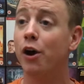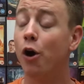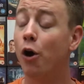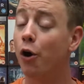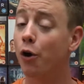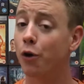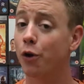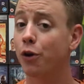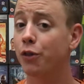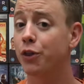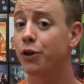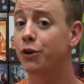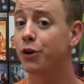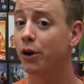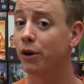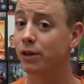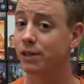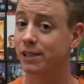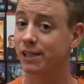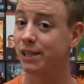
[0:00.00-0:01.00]

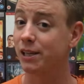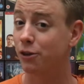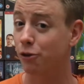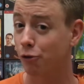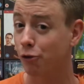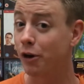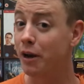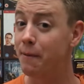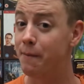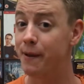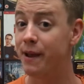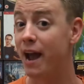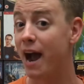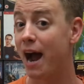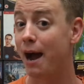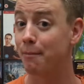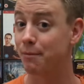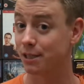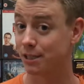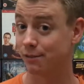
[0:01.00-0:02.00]
unorthodoxly creepy
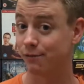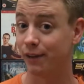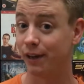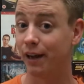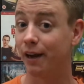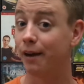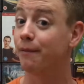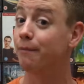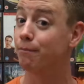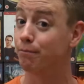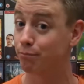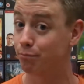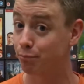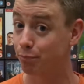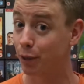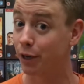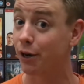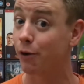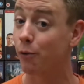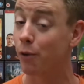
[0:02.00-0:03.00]
atmosphere
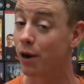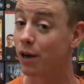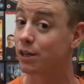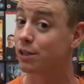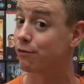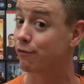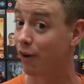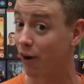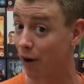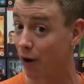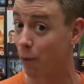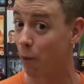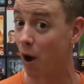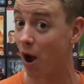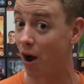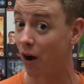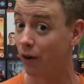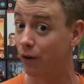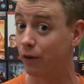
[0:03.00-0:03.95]
but it works very well.